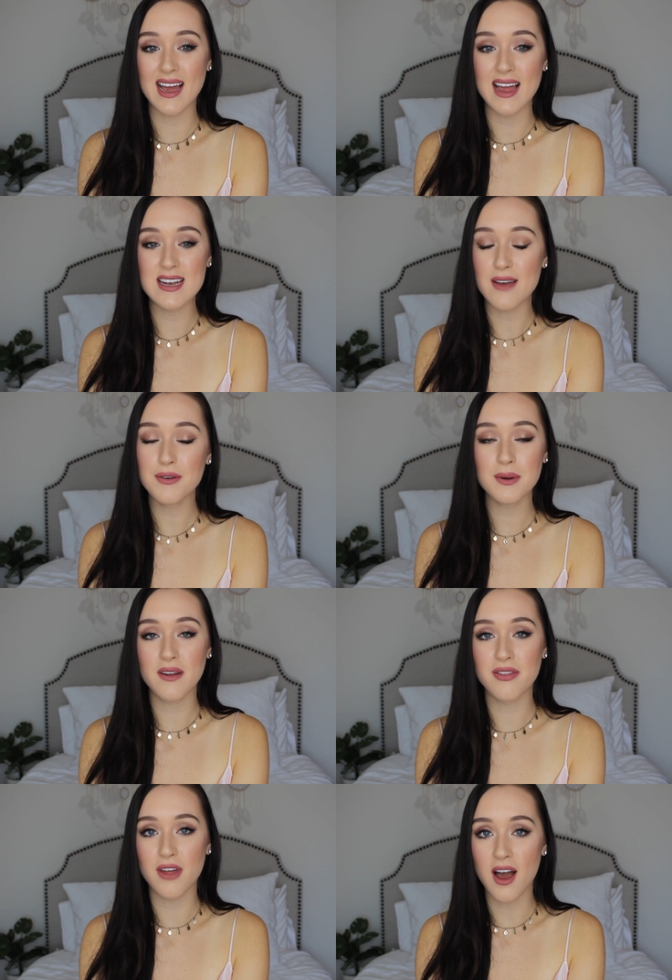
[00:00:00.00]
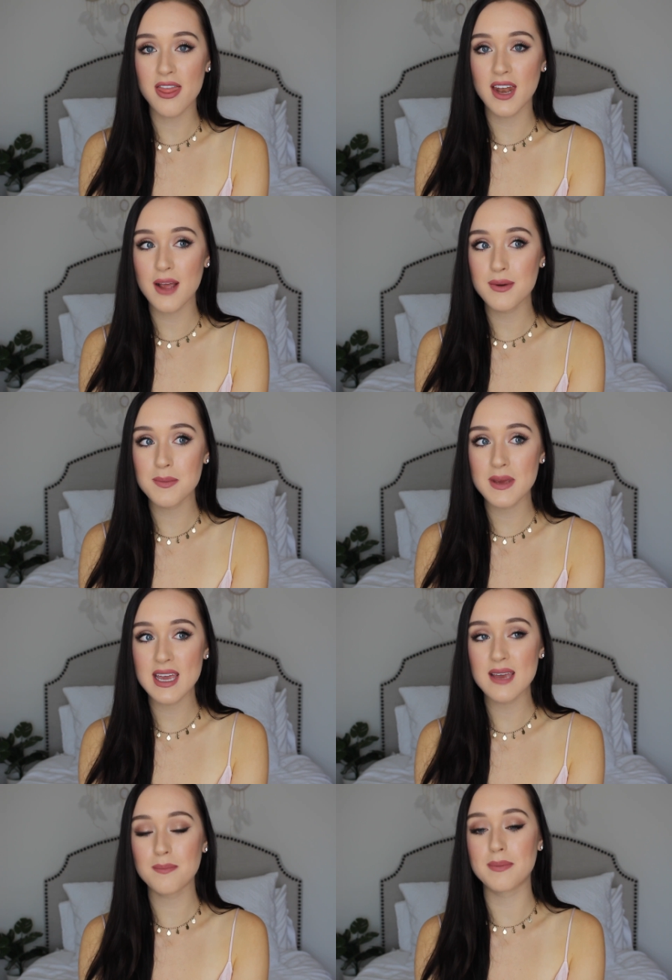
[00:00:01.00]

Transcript: I never would have thought that I would be,